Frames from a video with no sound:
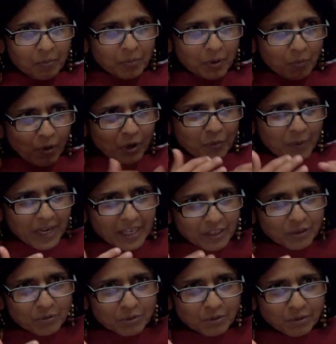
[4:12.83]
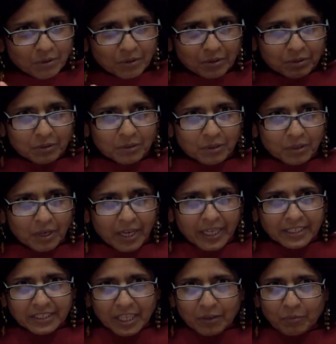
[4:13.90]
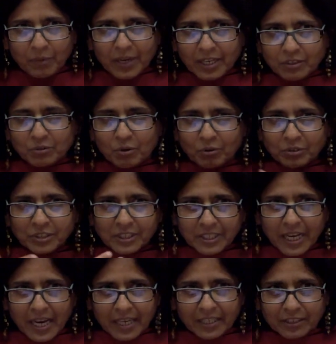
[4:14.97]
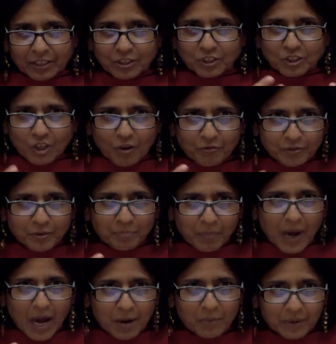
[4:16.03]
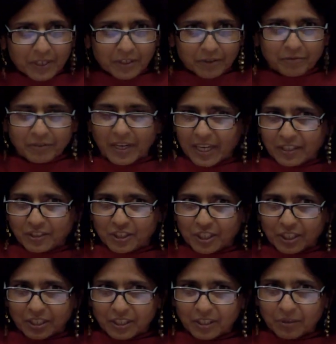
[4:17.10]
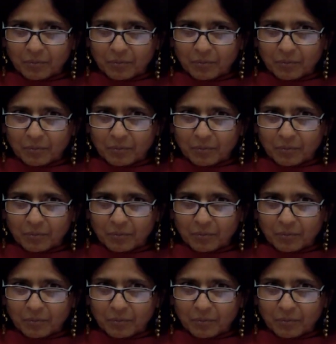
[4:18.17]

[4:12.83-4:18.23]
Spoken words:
But what we do is that we don't take the soft power of nature.